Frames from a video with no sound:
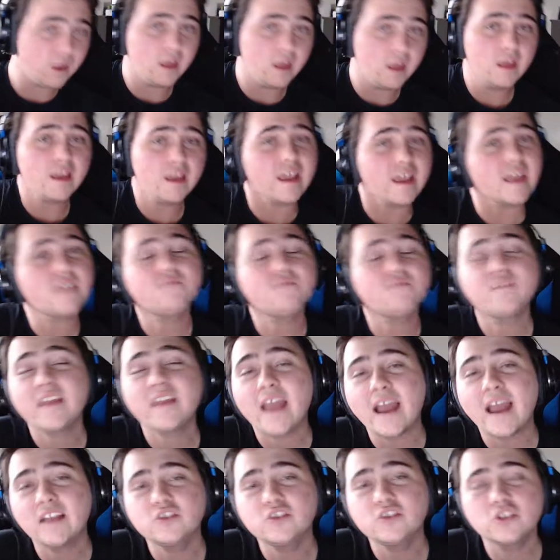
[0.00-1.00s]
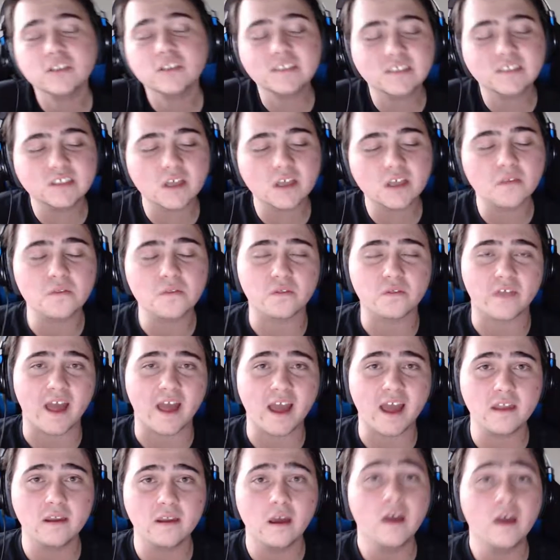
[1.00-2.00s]
If they had just done
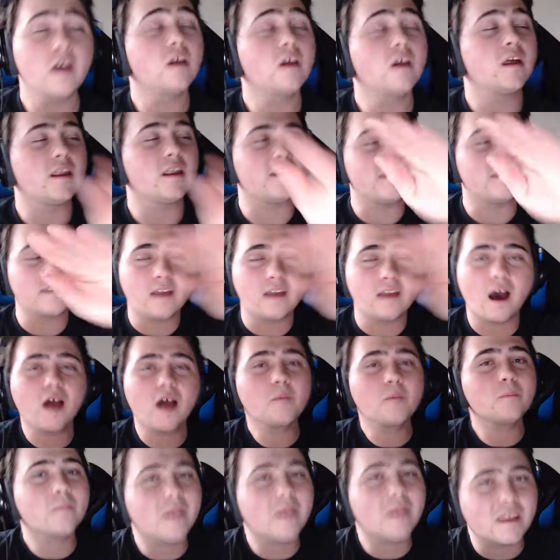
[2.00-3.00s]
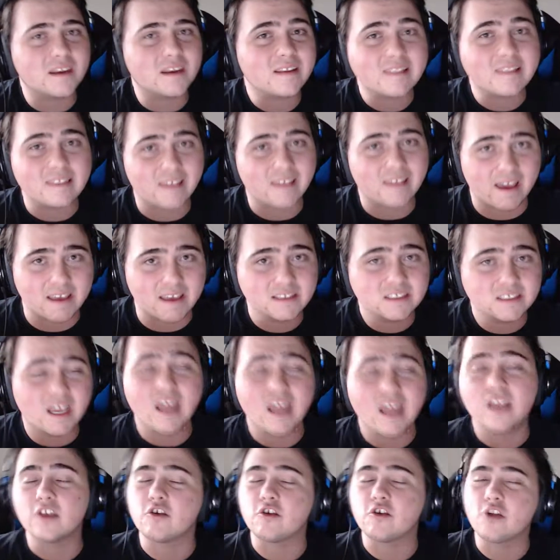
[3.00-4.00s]
that and not made it Light,
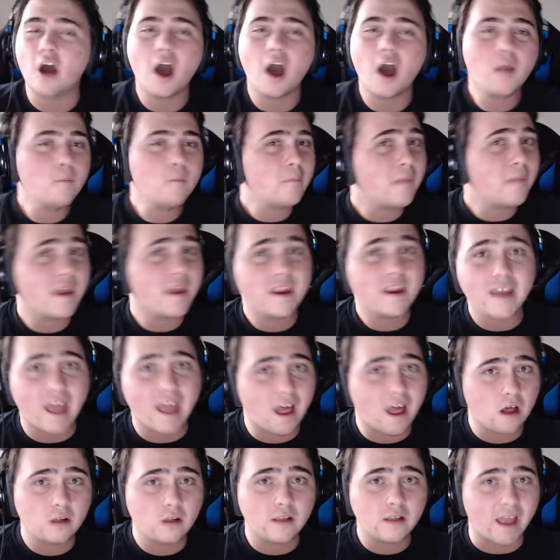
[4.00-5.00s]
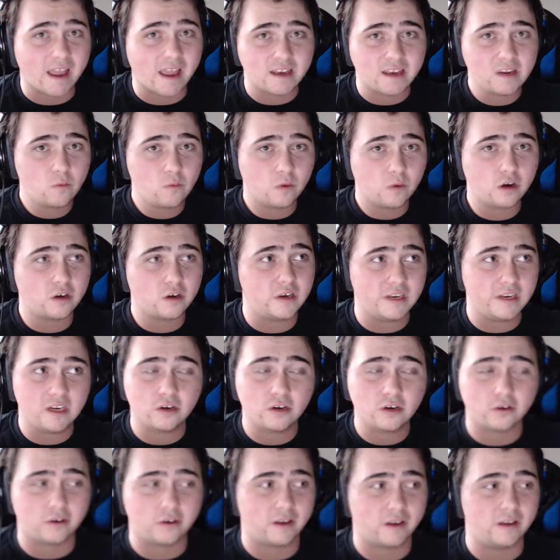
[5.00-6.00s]
not made L anywhere
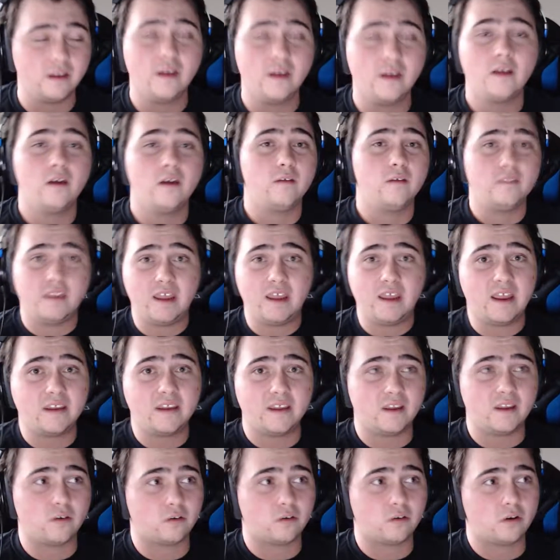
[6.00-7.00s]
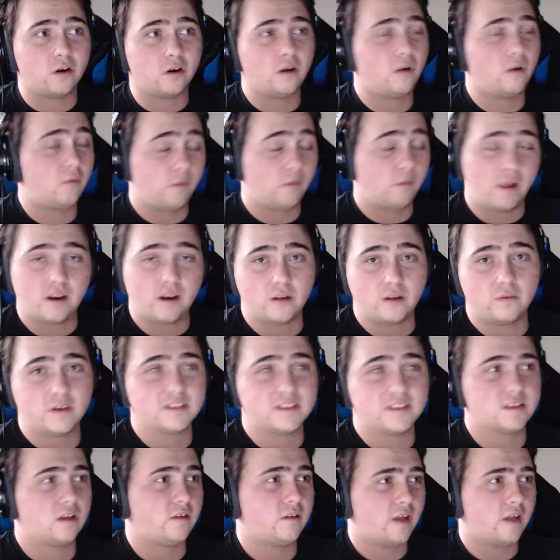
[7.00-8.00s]
near it, in it, or anyways,
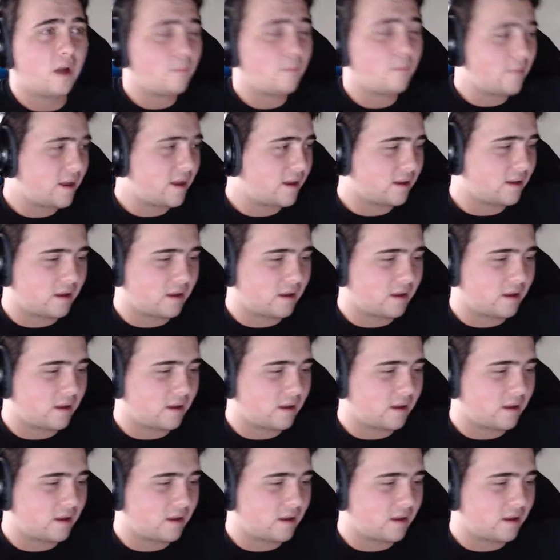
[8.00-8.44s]
not make